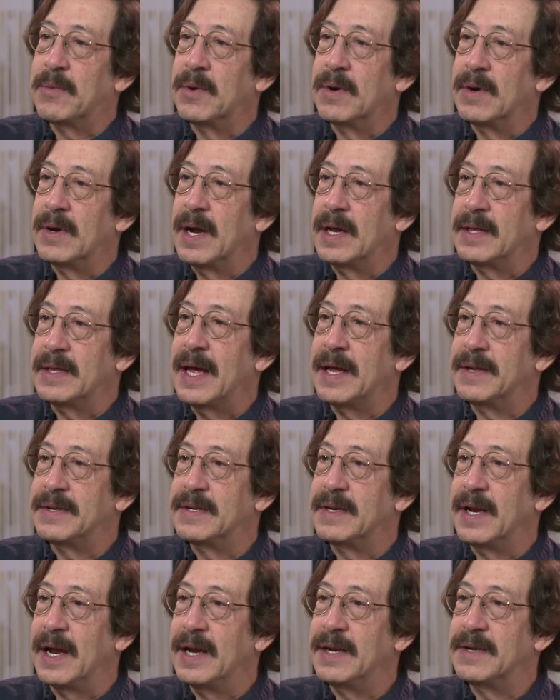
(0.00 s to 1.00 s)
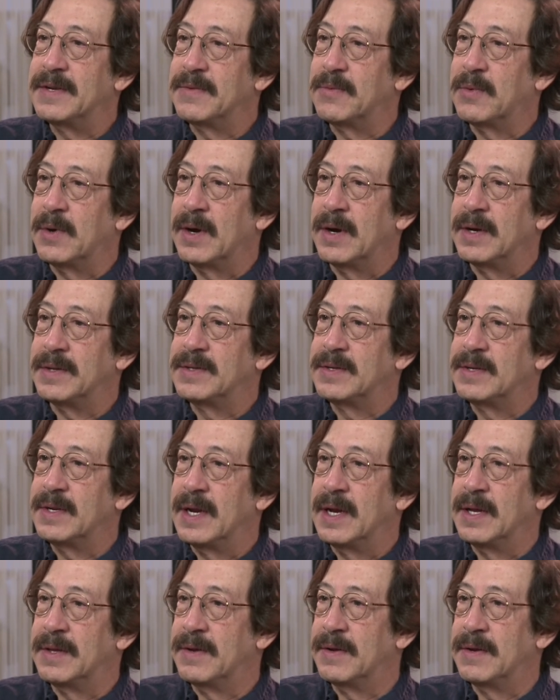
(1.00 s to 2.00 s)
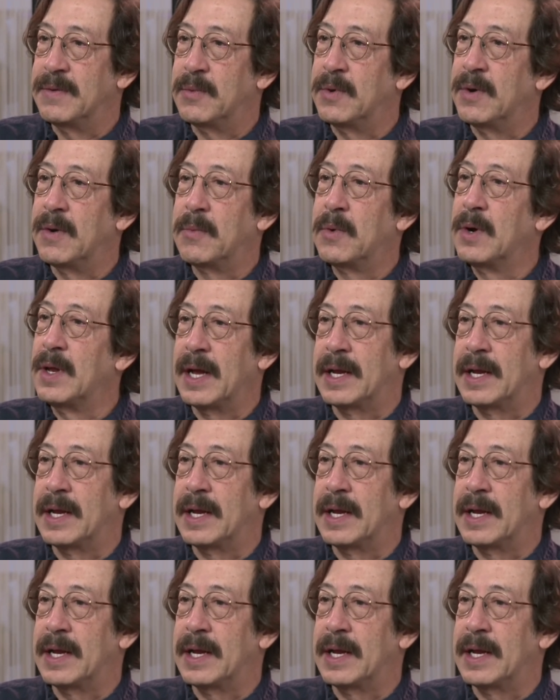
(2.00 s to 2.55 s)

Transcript: we're at that stage where we're